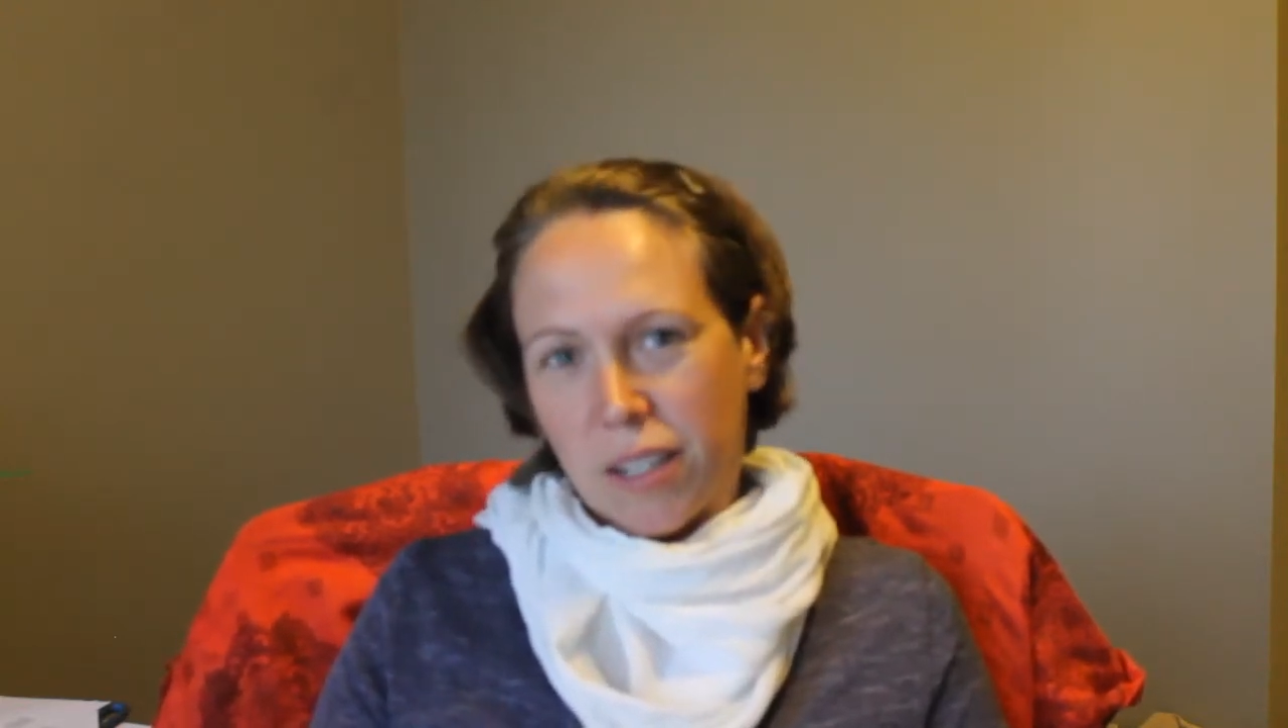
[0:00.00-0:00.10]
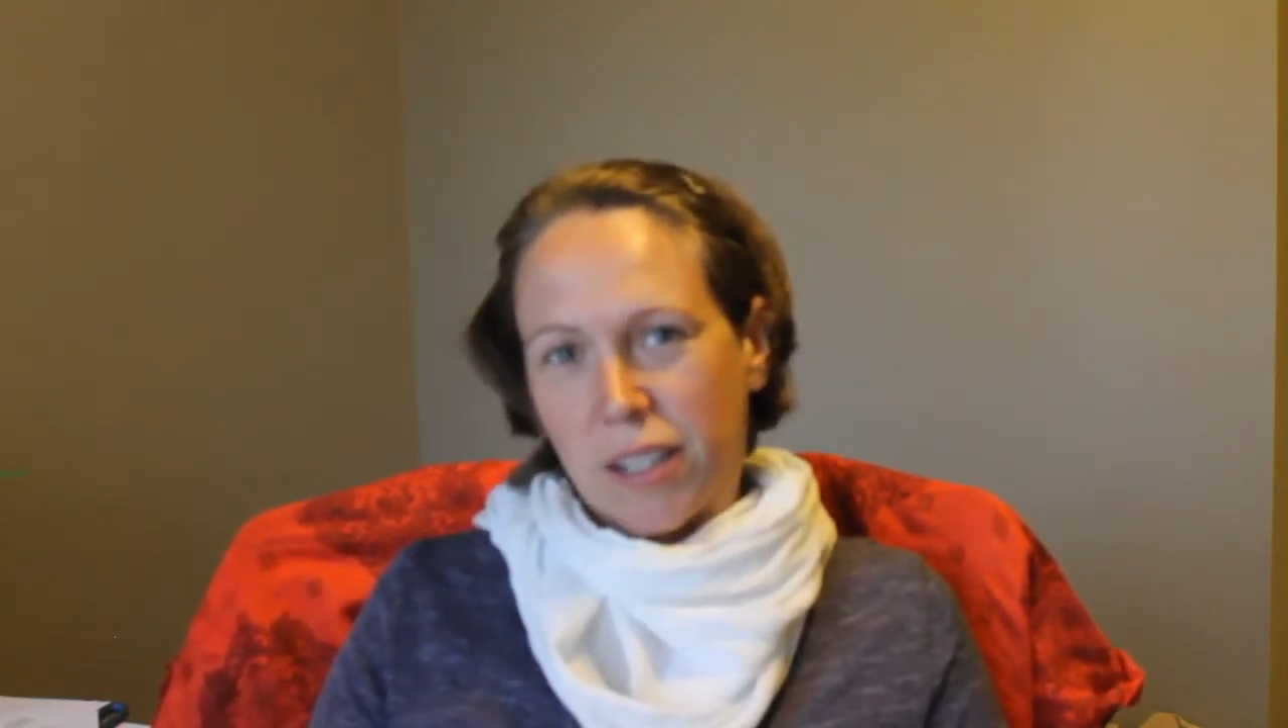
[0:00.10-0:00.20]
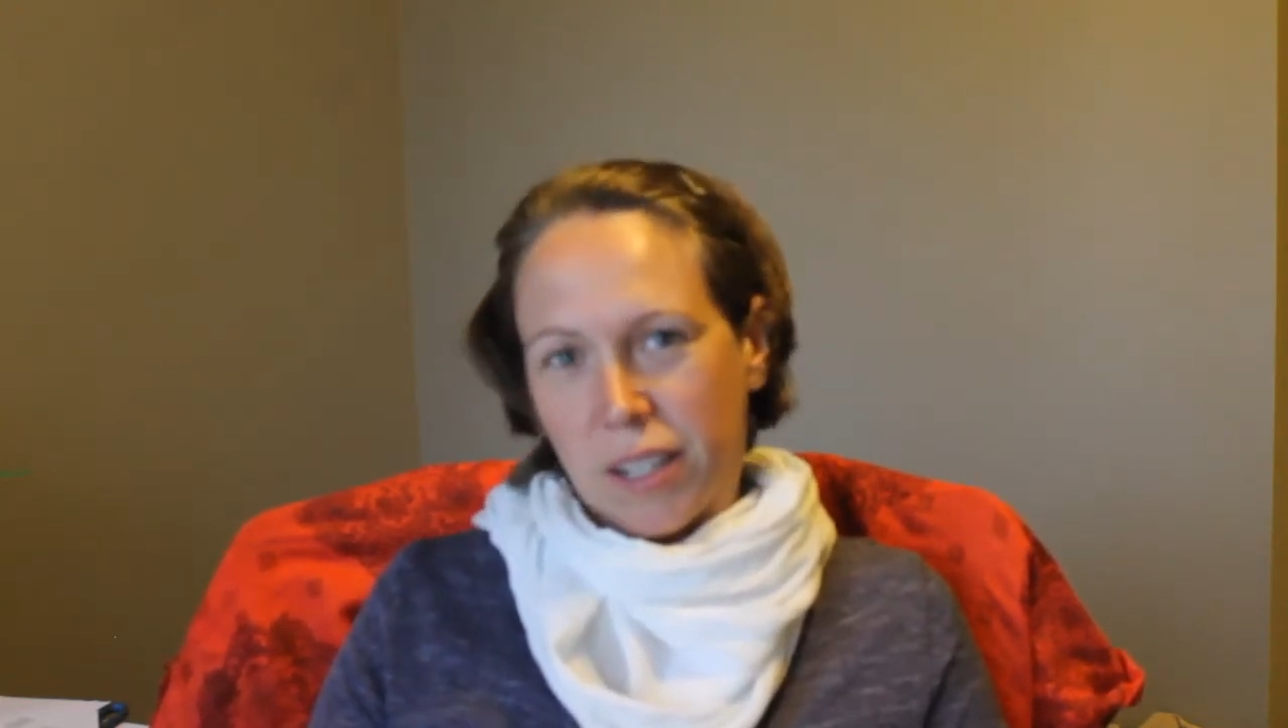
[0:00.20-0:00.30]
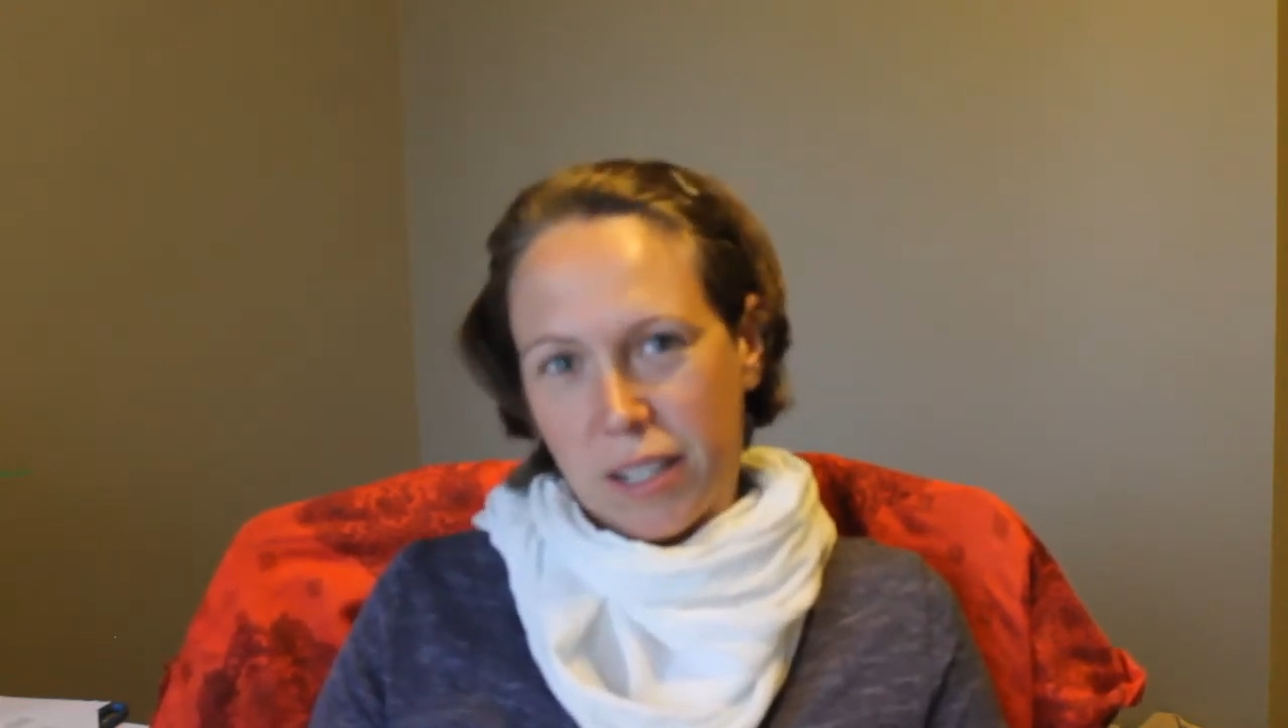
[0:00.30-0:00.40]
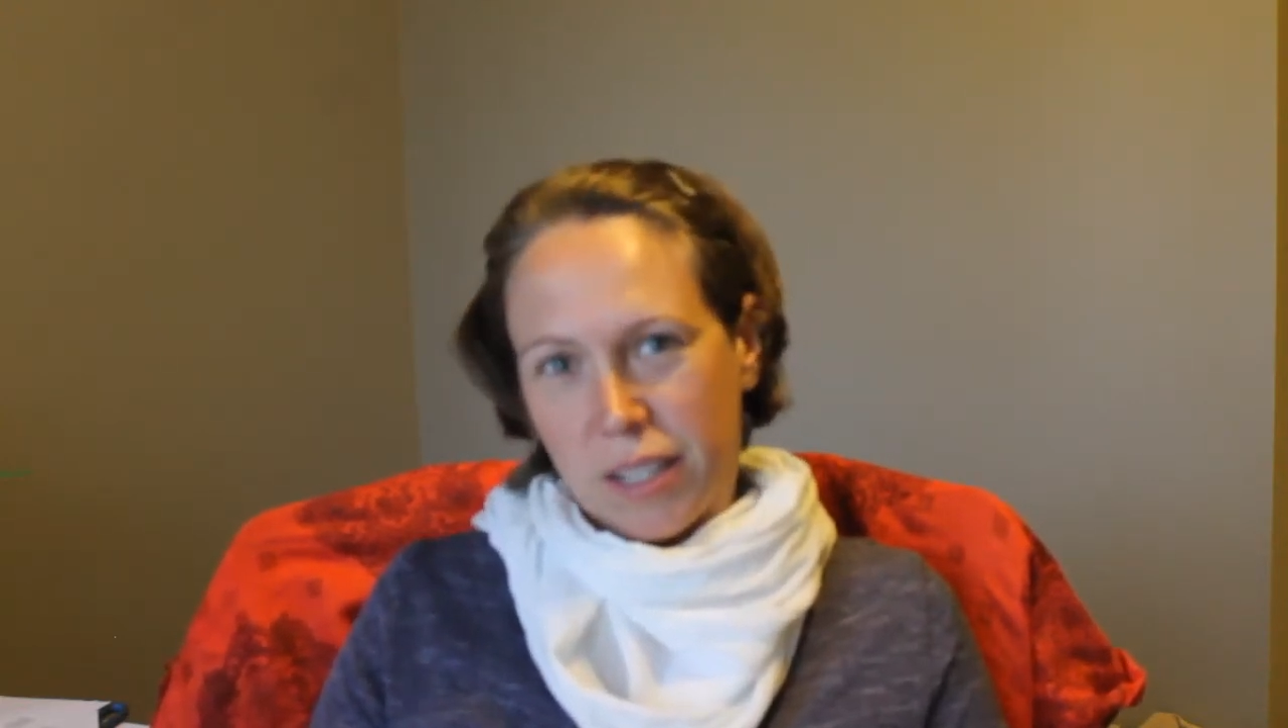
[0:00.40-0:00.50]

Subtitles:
You're going to